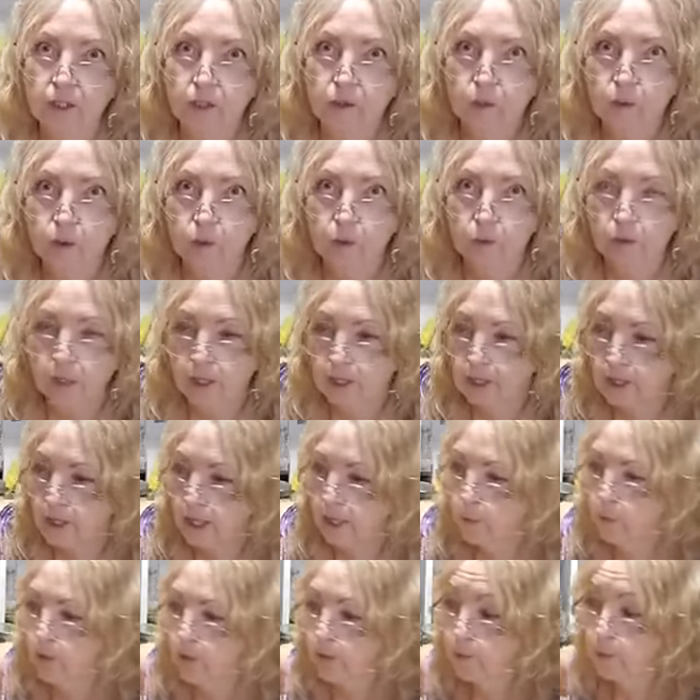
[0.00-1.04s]
so it won't really
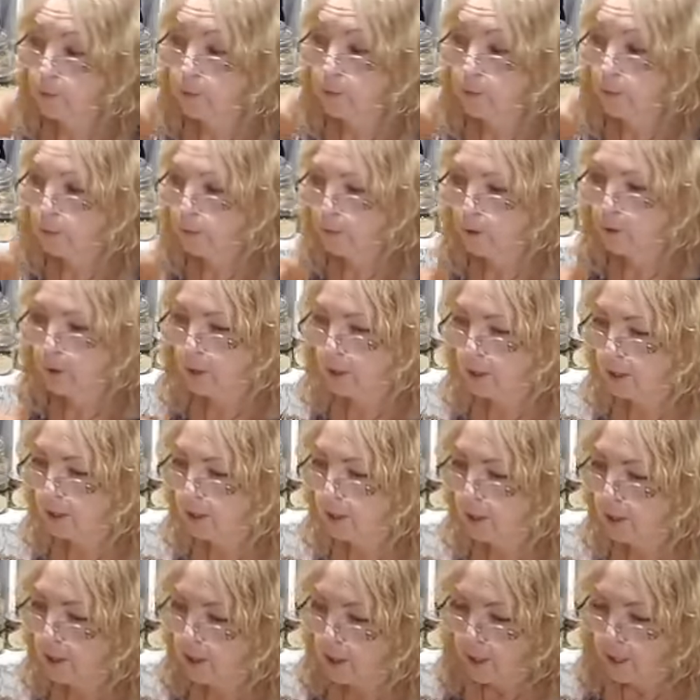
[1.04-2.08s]
take away from the Moroccan.
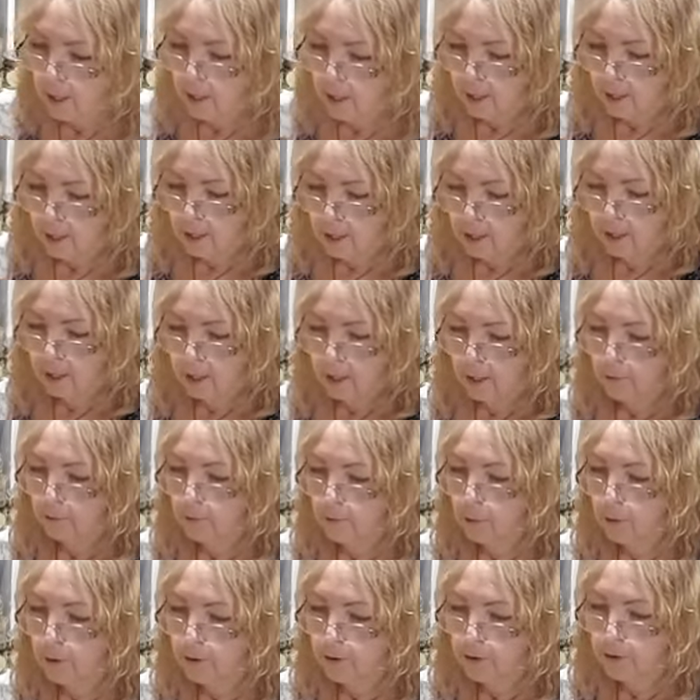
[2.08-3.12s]

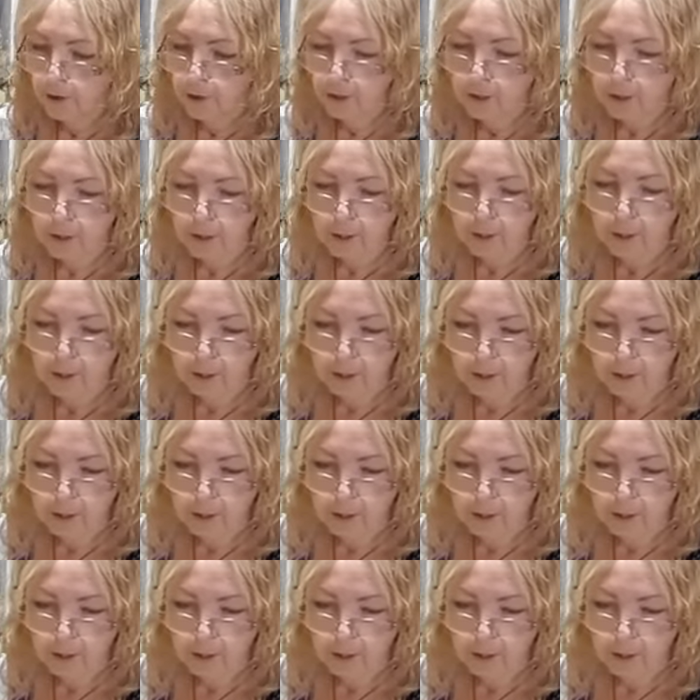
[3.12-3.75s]
For the